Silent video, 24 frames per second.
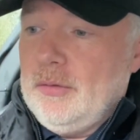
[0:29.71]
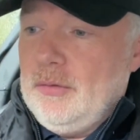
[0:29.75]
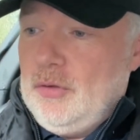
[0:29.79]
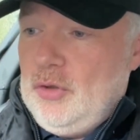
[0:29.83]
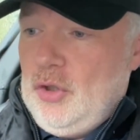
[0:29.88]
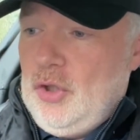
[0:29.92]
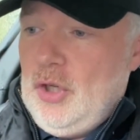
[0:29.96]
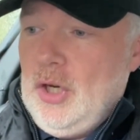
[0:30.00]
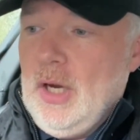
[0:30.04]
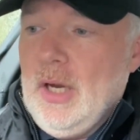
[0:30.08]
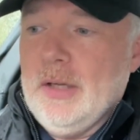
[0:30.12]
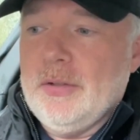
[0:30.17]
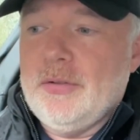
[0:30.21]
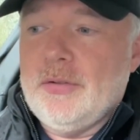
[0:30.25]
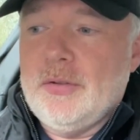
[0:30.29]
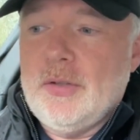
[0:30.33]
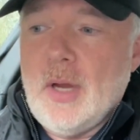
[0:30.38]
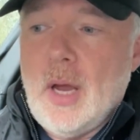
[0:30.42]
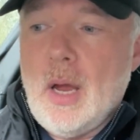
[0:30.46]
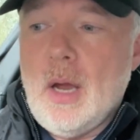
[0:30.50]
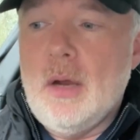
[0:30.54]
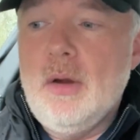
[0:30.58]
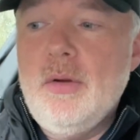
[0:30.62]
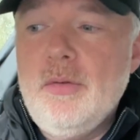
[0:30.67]
just
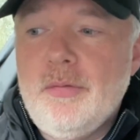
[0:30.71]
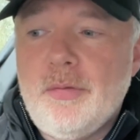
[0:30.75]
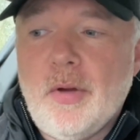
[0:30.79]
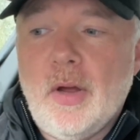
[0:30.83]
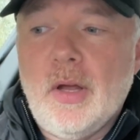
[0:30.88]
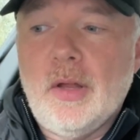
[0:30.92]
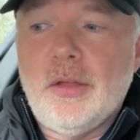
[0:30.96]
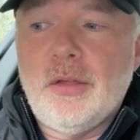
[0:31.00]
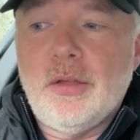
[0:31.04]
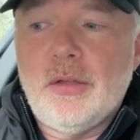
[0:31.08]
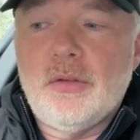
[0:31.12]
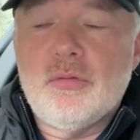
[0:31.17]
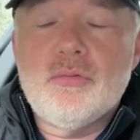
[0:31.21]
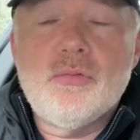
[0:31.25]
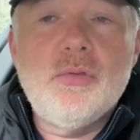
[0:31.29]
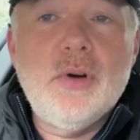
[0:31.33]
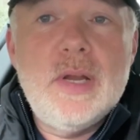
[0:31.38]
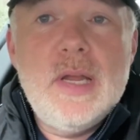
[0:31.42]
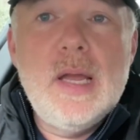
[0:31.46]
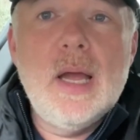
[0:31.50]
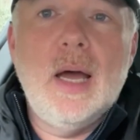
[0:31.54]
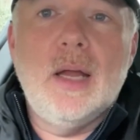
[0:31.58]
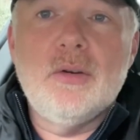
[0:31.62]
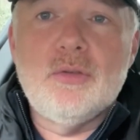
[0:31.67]
over
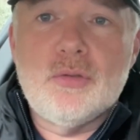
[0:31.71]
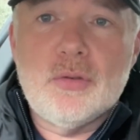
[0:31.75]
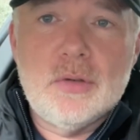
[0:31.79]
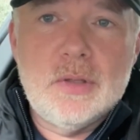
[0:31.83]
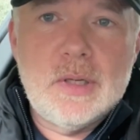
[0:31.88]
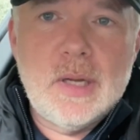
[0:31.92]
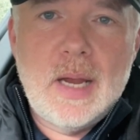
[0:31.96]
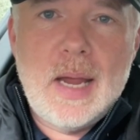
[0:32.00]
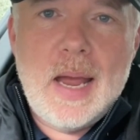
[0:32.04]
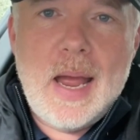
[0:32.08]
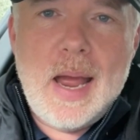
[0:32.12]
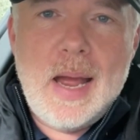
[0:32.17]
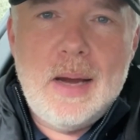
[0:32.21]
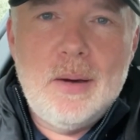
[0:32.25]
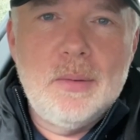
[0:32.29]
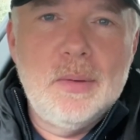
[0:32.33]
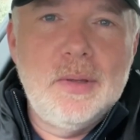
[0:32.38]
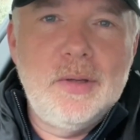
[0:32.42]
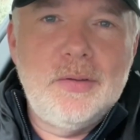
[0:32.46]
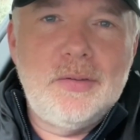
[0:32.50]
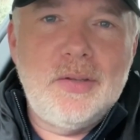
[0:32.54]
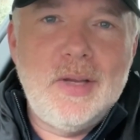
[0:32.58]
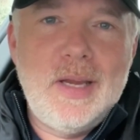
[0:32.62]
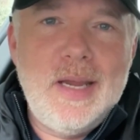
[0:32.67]
300
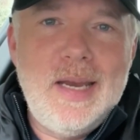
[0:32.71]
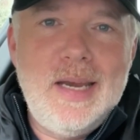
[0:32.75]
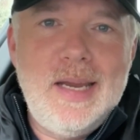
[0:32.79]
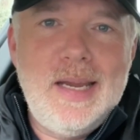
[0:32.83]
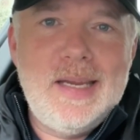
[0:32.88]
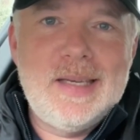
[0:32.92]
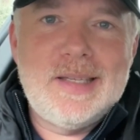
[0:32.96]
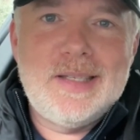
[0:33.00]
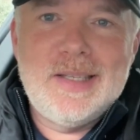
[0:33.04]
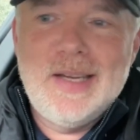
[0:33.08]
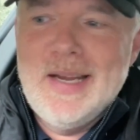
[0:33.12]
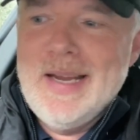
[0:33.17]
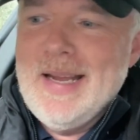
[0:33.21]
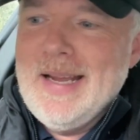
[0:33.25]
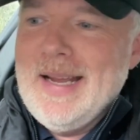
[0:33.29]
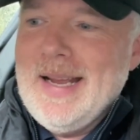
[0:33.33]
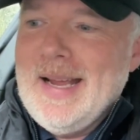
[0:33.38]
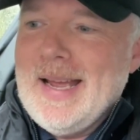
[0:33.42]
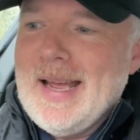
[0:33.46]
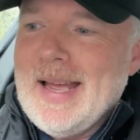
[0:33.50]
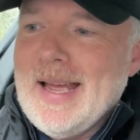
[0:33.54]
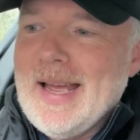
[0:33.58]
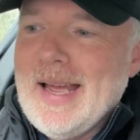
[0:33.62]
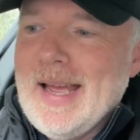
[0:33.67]
hours in it,
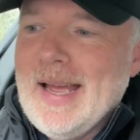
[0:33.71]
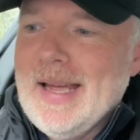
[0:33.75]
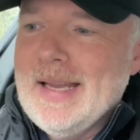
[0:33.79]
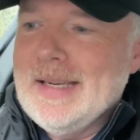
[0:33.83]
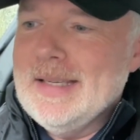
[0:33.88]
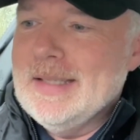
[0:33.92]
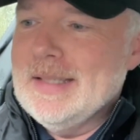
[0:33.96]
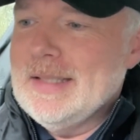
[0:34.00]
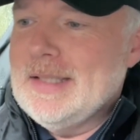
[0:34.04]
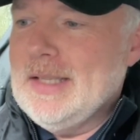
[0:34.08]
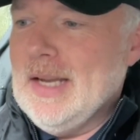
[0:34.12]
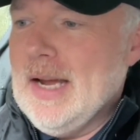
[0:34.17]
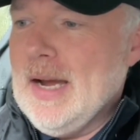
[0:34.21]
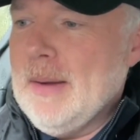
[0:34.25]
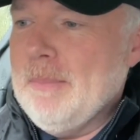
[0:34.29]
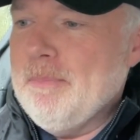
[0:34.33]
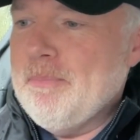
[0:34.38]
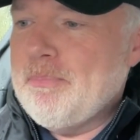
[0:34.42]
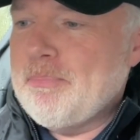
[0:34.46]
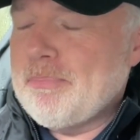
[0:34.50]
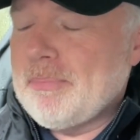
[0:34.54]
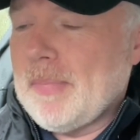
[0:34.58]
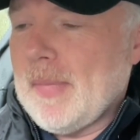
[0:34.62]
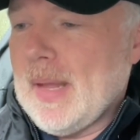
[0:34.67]
and
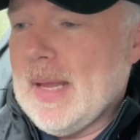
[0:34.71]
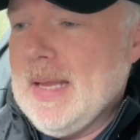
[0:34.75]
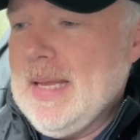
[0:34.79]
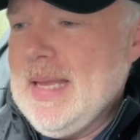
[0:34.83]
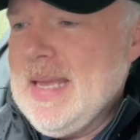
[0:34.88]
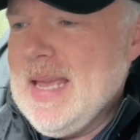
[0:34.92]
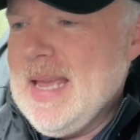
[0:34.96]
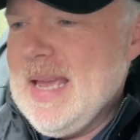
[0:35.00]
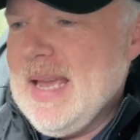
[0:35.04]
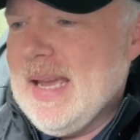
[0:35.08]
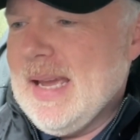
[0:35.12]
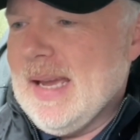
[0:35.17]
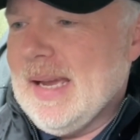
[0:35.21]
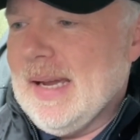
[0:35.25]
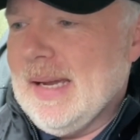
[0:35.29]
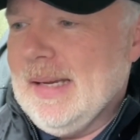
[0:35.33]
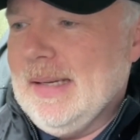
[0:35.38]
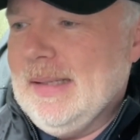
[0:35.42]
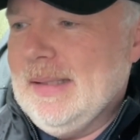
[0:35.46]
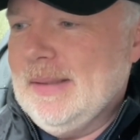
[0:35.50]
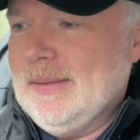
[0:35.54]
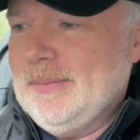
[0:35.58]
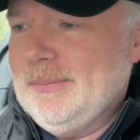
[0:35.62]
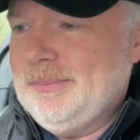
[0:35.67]
yeah,
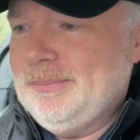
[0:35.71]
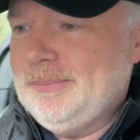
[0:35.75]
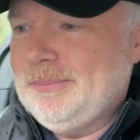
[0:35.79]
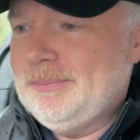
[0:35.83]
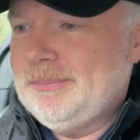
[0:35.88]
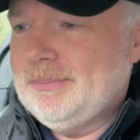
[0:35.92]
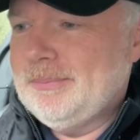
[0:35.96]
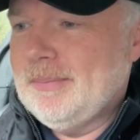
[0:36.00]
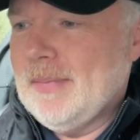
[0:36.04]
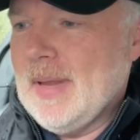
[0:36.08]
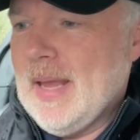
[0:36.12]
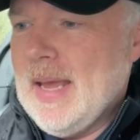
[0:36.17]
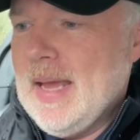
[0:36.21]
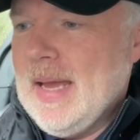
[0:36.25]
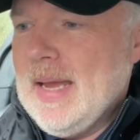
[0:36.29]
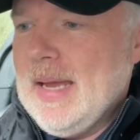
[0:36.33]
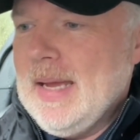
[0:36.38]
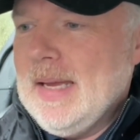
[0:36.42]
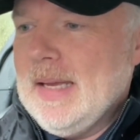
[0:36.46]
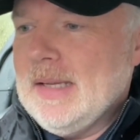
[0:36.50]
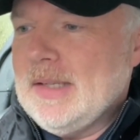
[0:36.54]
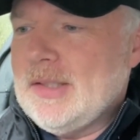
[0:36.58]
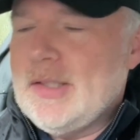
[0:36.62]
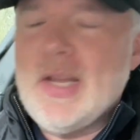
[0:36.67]

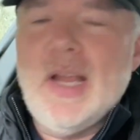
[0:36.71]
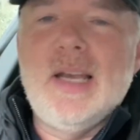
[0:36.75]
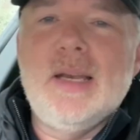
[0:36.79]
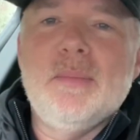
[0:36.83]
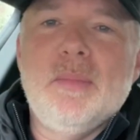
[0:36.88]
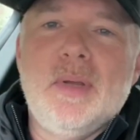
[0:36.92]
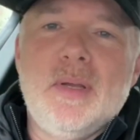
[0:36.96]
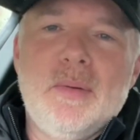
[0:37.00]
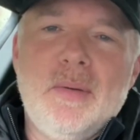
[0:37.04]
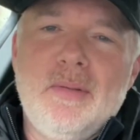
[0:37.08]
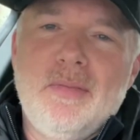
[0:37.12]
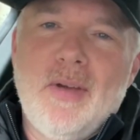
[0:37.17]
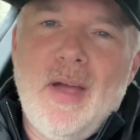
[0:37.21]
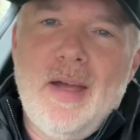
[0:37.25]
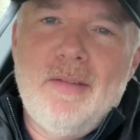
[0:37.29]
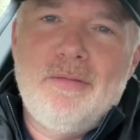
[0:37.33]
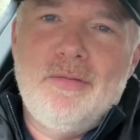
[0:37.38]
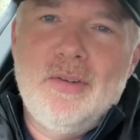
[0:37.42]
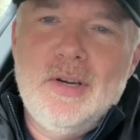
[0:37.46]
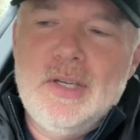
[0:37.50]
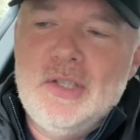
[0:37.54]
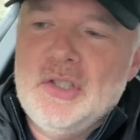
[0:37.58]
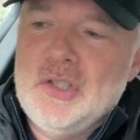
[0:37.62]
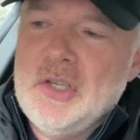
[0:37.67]
it's telling me we've
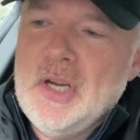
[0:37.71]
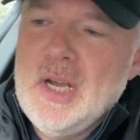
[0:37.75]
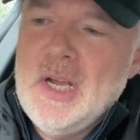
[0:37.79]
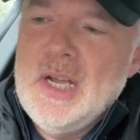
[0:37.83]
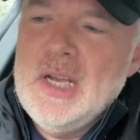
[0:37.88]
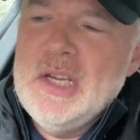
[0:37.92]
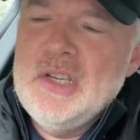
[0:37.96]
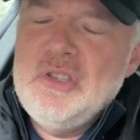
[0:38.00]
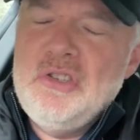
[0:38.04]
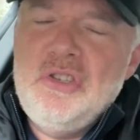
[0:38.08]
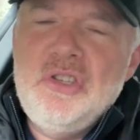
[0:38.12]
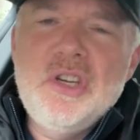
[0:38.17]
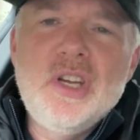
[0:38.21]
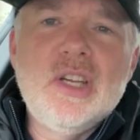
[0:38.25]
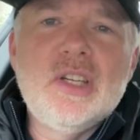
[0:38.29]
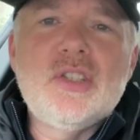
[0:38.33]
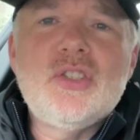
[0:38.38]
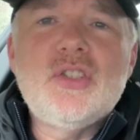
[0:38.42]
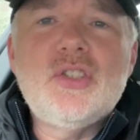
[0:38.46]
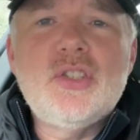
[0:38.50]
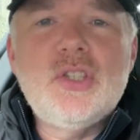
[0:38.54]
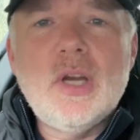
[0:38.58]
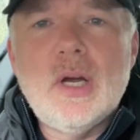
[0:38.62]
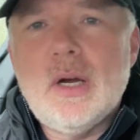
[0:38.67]
averaged just
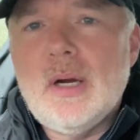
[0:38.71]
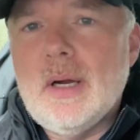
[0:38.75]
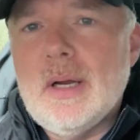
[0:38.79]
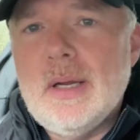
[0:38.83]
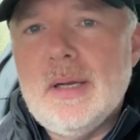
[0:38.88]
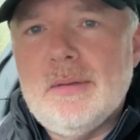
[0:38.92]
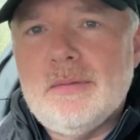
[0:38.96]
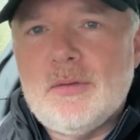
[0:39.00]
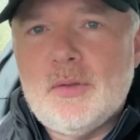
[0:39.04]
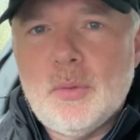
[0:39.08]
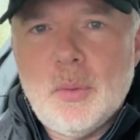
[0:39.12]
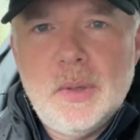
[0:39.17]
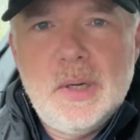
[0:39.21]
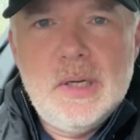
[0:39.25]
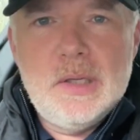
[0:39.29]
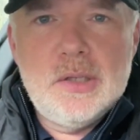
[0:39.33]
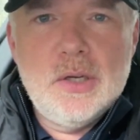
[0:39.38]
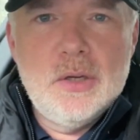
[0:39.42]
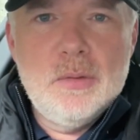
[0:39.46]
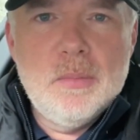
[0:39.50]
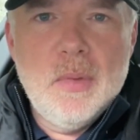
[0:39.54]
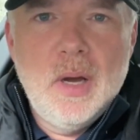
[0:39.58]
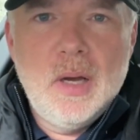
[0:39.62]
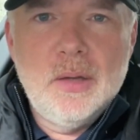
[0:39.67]
shy of
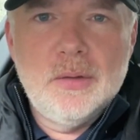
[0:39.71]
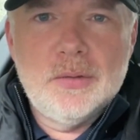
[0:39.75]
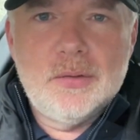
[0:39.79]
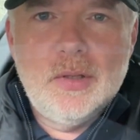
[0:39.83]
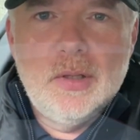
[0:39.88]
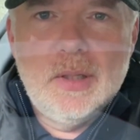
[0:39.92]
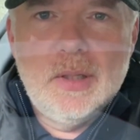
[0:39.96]
22 miles to the